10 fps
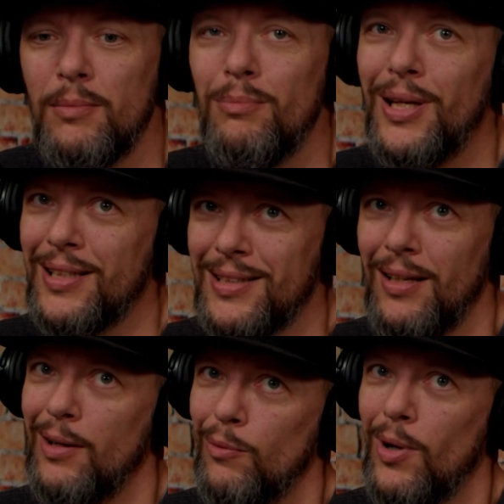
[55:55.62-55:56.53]
because I
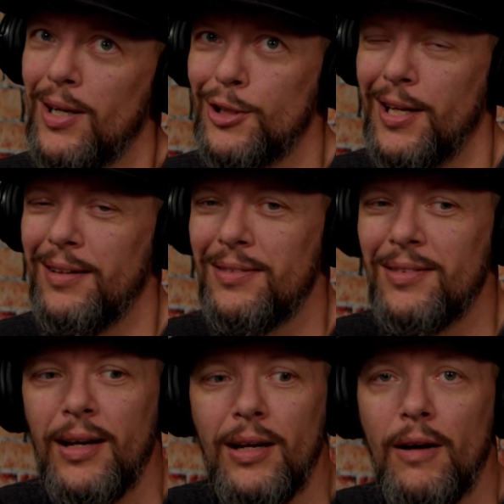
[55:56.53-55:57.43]
love watching it,
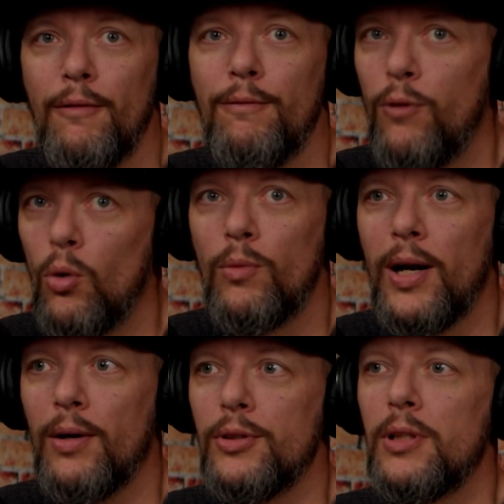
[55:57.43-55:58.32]
4
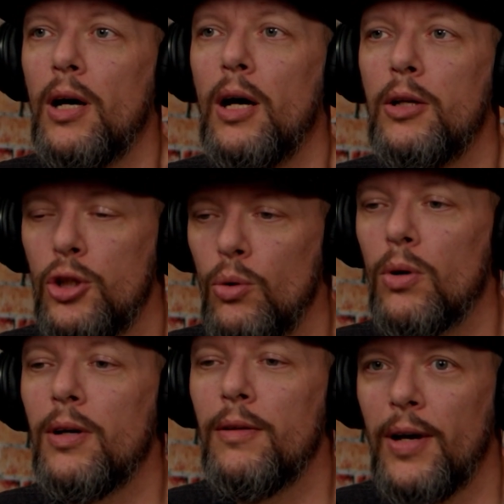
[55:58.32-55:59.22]
rounds. A
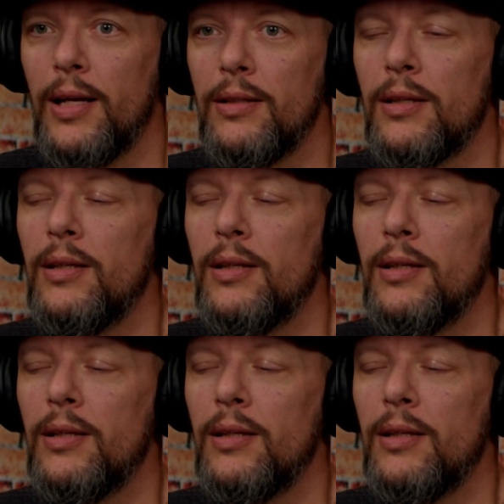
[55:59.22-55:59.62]
tour event,